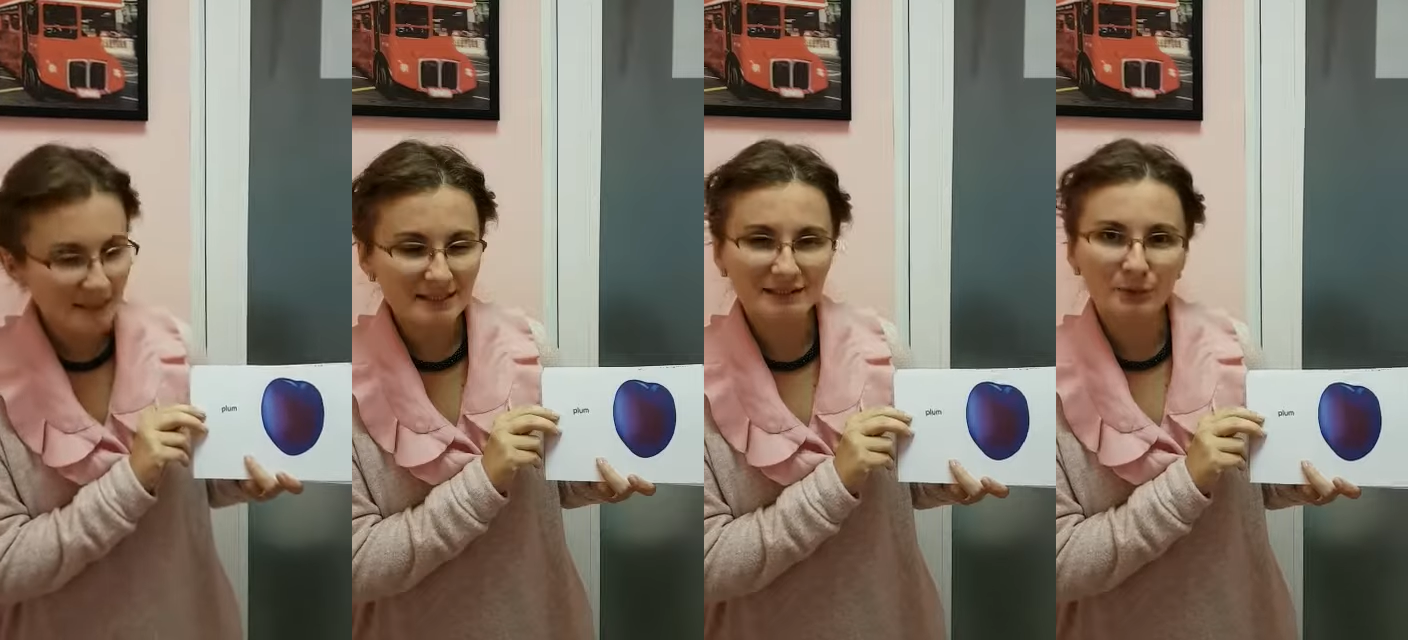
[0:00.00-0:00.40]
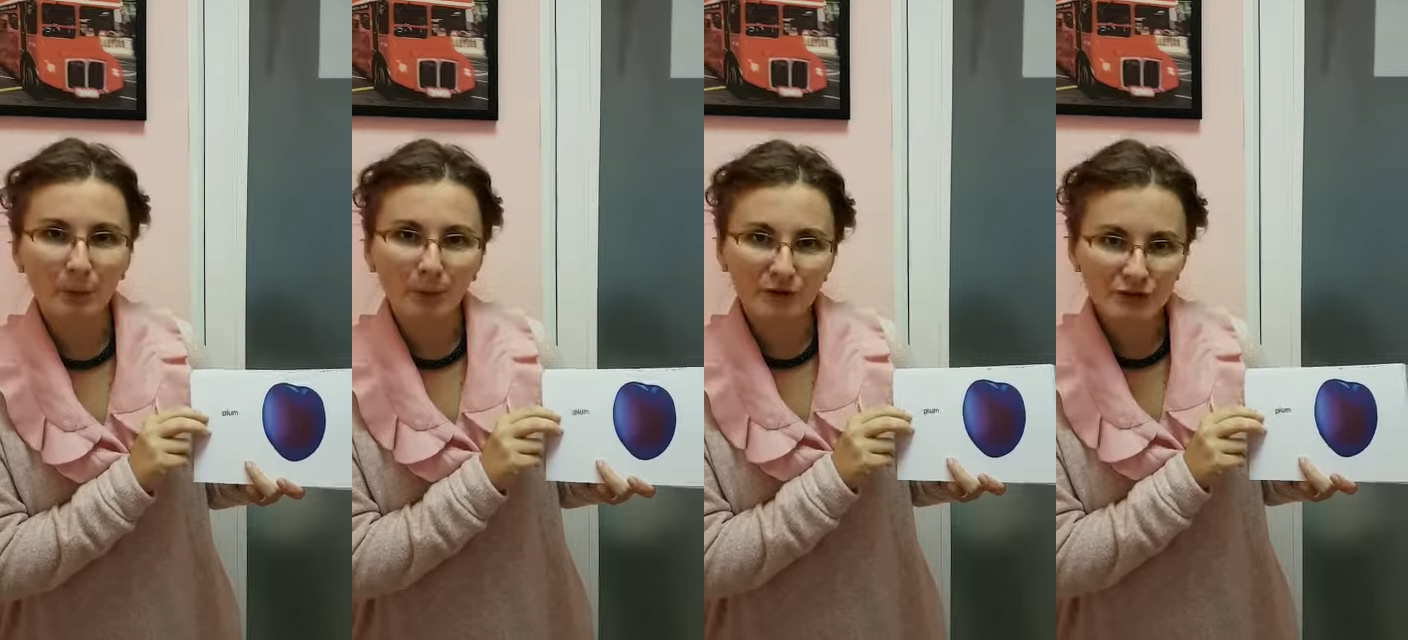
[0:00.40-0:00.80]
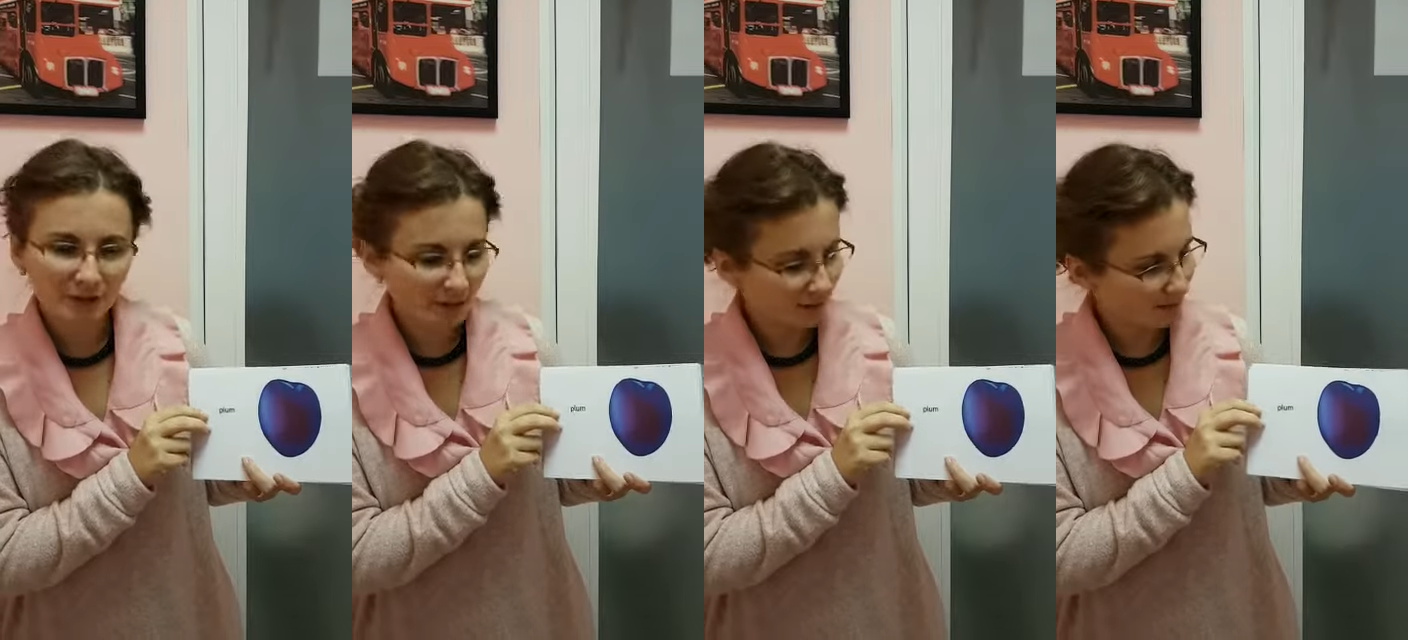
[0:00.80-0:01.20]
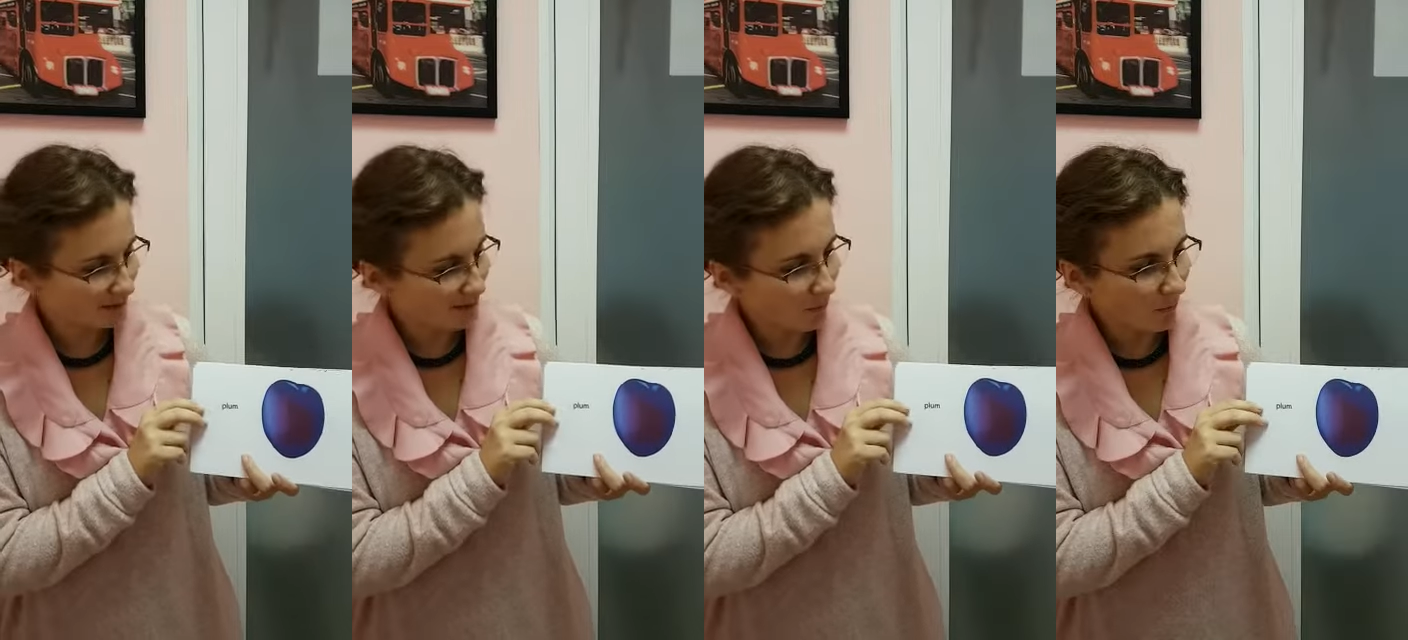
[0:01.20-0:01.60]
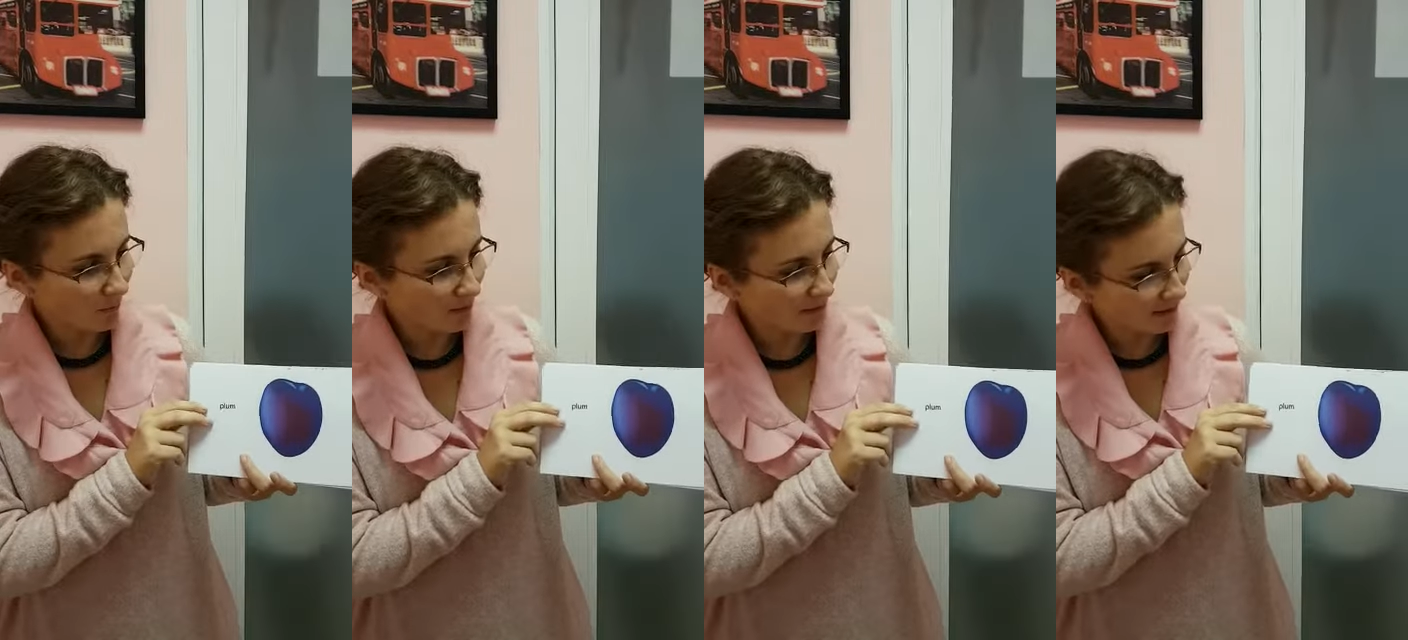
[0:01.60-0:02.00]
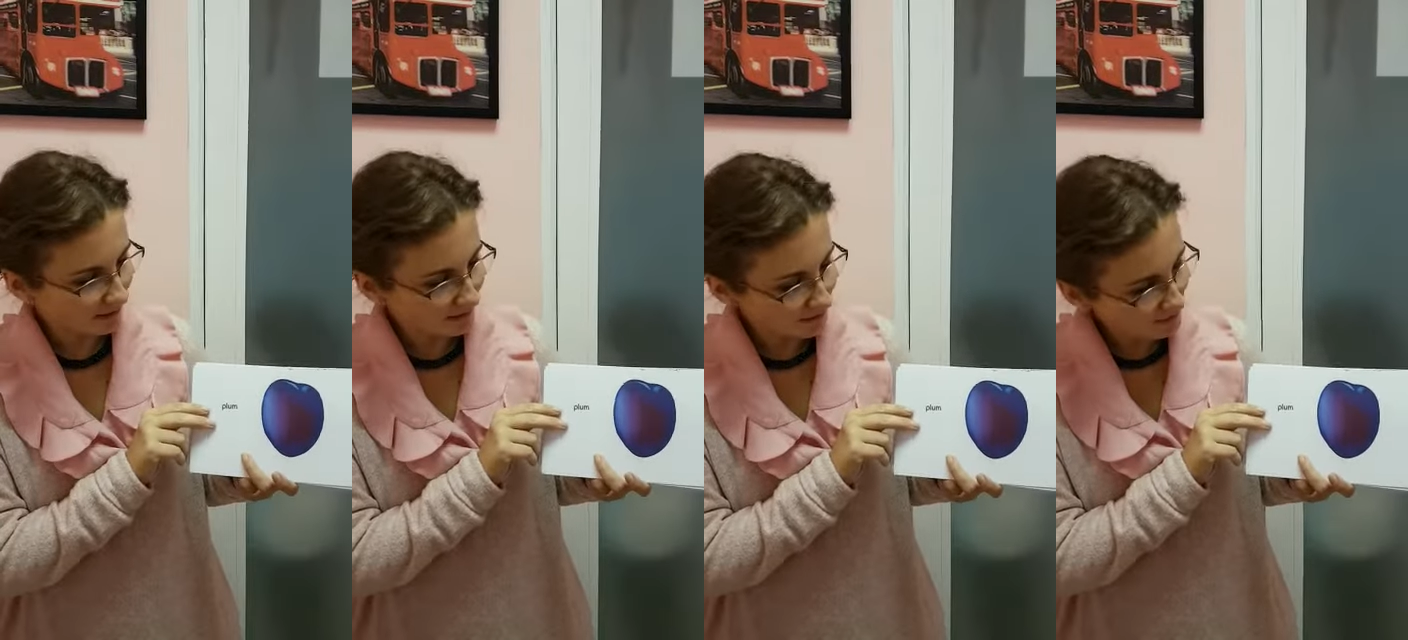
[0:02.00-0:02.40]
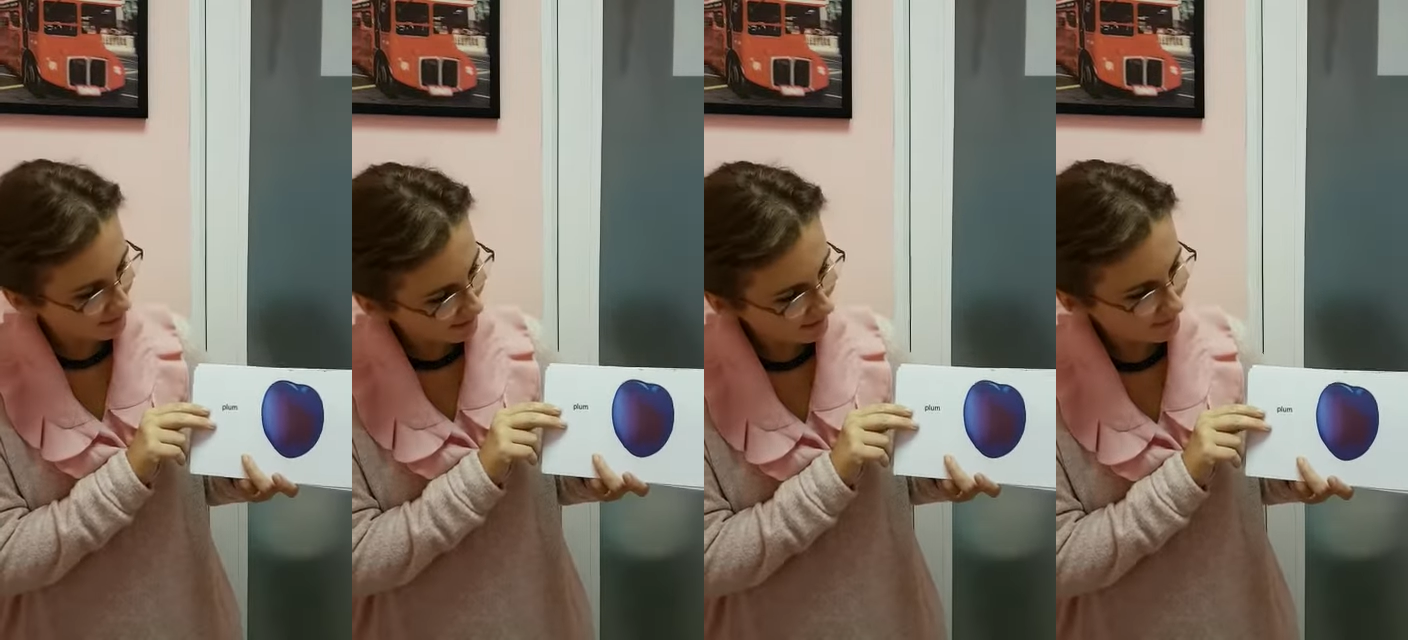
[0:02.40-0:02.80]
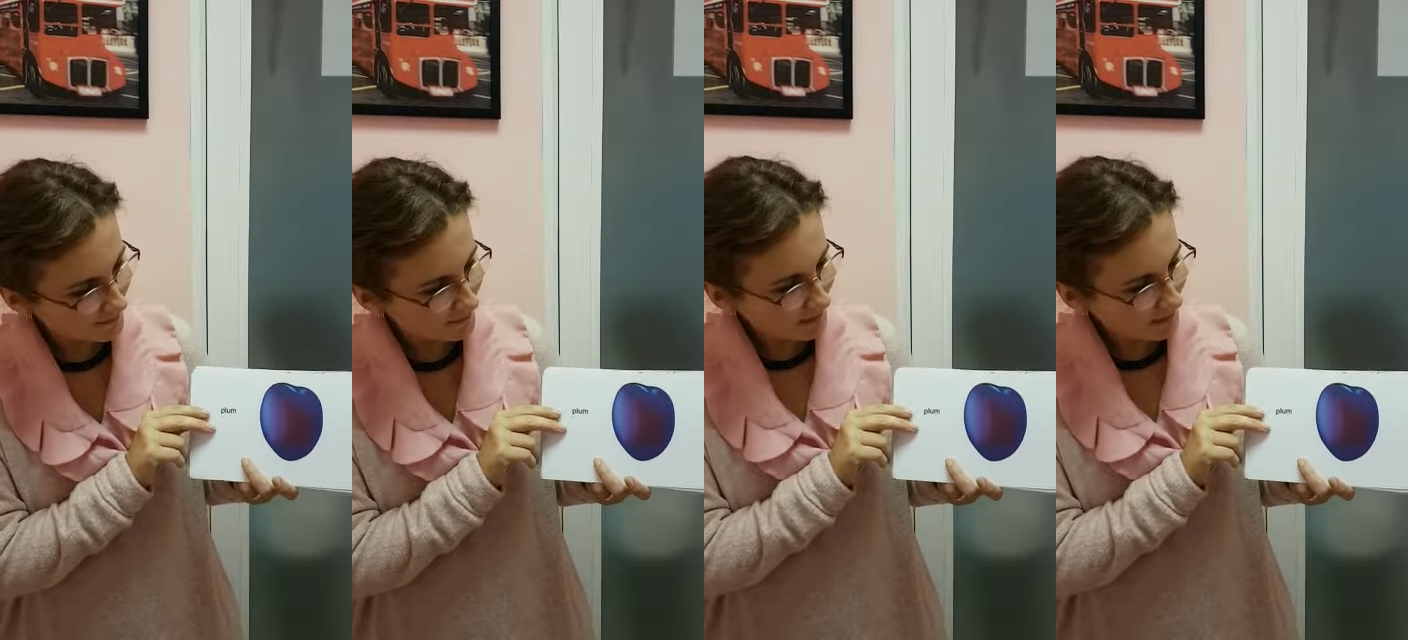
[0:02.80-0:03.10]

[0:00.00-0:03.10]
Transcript: is in the orchard or in the tree.